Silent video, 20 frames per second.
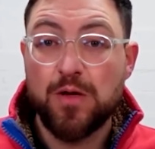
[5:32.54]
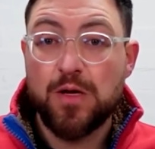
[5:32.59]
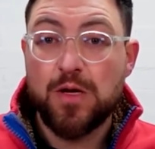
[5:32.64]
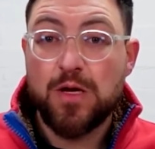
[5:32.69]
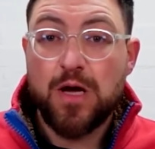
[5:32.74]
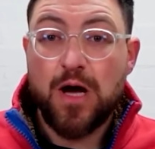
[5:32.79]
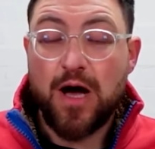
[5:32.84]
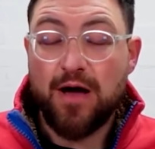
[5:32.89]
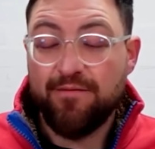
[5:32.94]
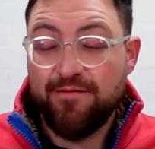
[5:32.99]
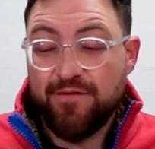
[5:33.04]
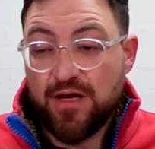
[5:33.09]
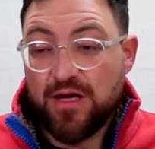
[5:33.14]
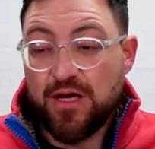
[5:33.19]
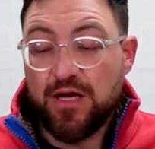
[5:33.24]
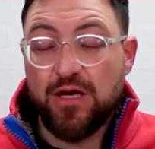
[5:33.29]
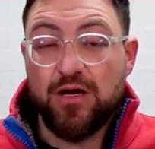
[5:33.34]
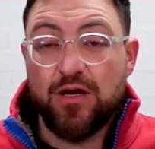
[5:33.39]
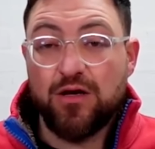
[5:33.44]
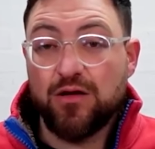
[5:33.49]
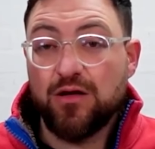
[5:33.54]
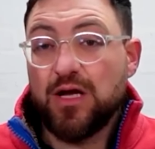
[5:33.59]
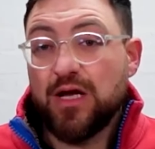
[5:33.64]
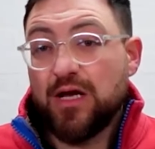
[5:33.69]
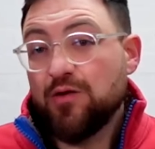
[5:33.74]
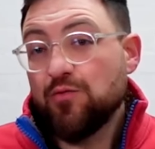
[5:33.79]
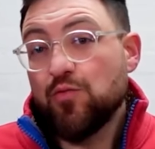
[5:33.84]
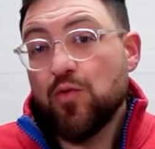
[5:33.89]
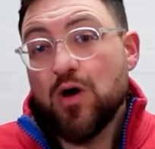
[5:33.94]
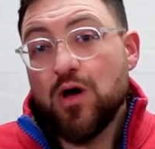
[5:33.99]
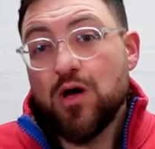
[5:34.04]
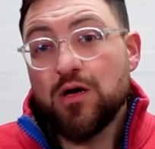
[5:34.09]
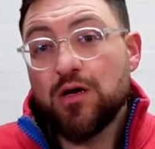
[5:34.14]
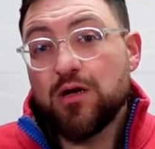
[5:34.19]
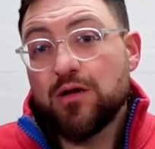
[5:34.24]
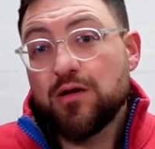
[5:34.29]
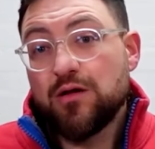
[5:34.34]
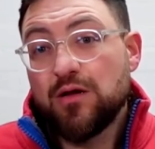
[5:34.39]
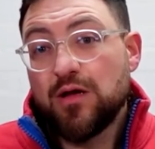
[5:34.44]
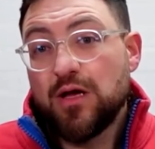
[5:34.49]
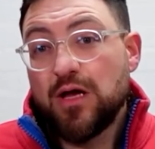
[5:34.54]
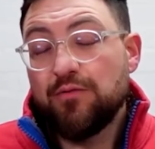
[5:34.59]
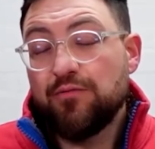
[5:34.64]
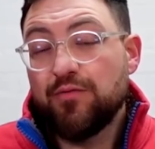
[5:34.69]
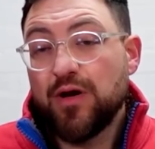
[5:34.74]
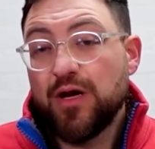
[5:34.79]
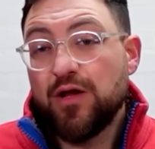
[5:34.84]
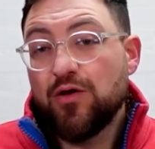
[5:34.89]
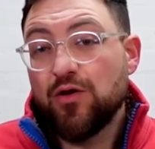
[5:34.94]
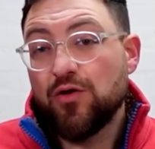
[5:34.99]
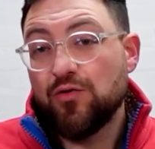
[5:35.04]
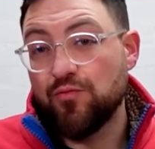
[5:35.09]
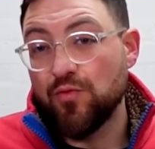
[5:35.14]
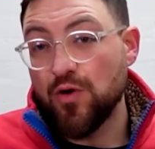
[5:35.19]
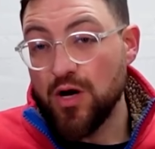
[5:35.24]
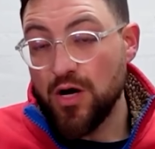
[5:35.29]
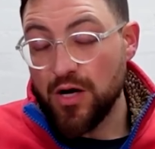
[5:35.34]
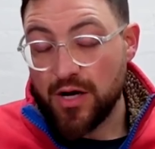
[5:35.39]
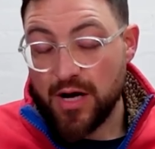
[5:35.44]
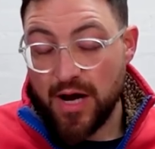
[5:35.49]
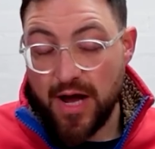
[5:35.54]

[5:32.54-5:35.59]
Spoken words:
I think it could work. It really could work.